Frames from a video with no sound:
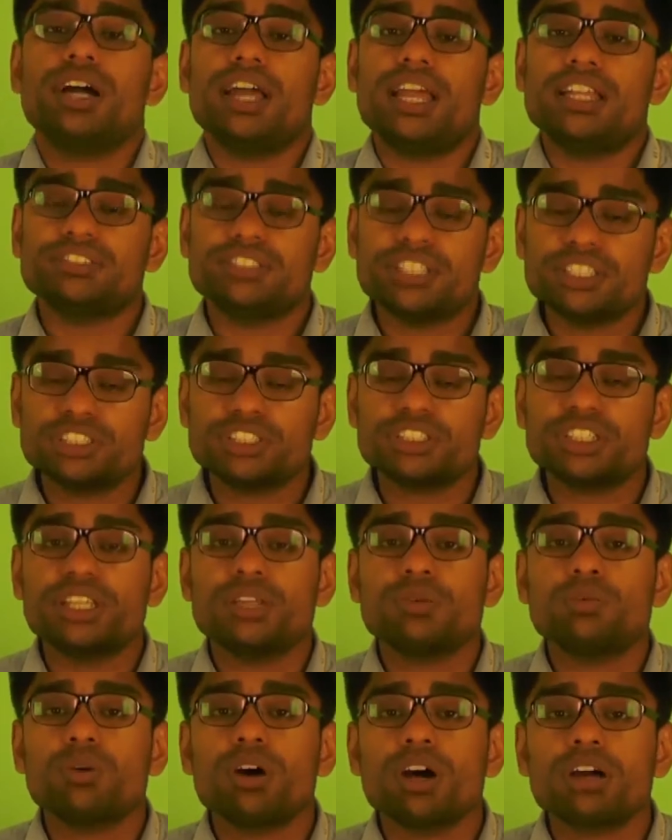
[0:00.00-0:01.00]

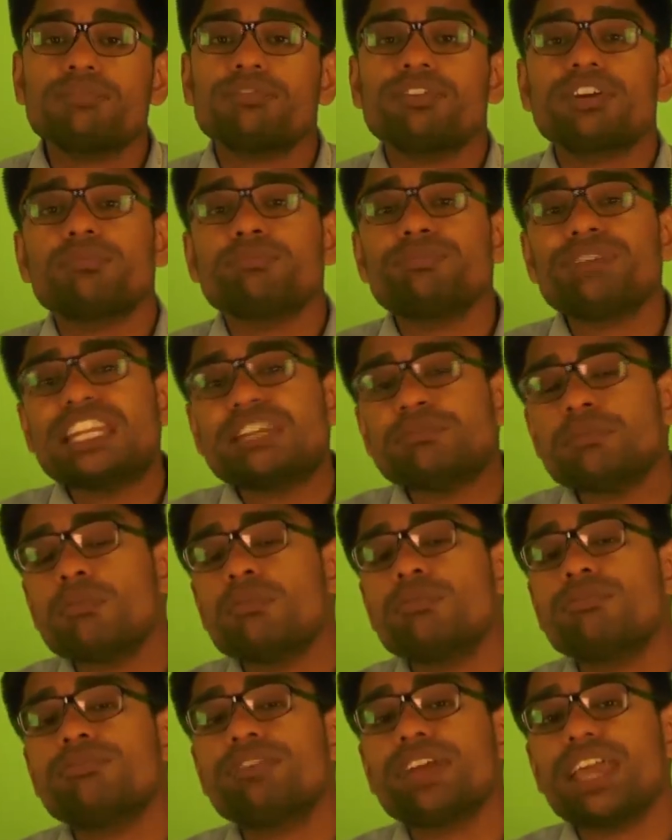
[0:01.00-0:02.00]
essentially work for a minimum
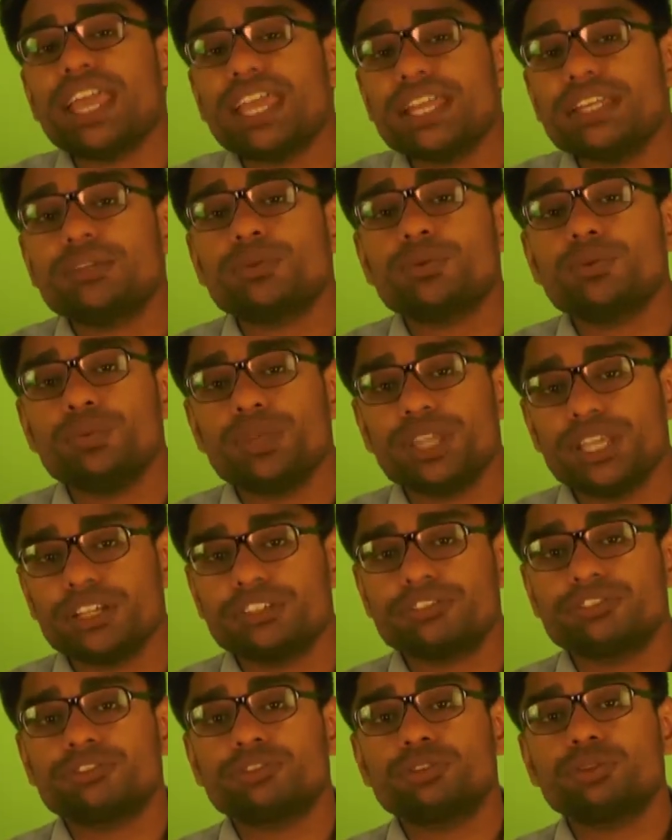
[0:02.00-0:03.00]
of 8
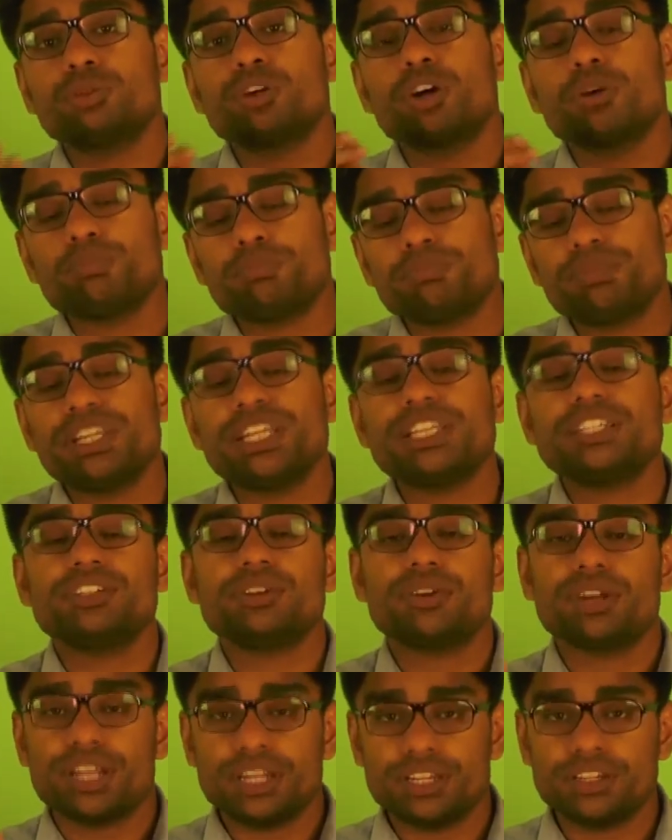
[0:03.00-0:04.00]
weeks to complete
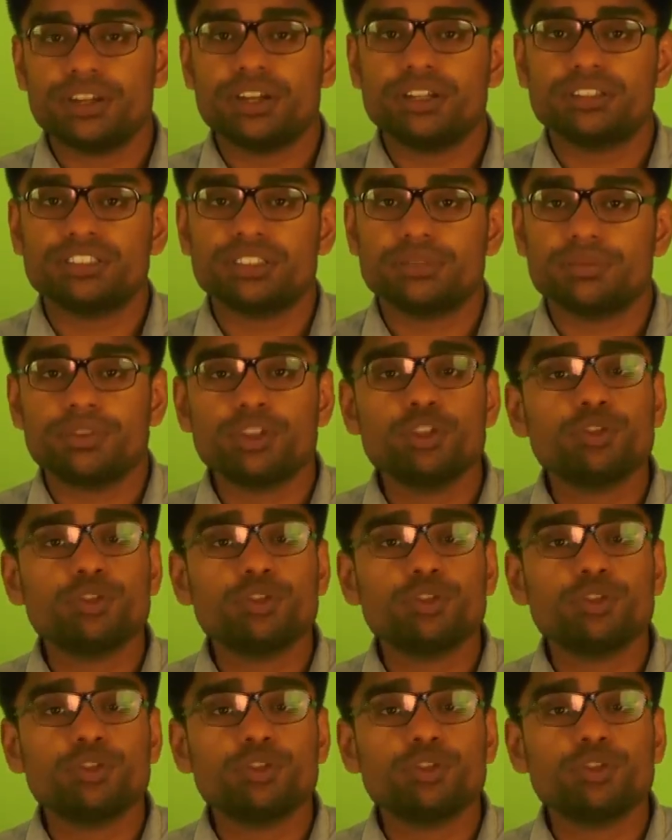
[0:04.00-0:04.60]
your internship.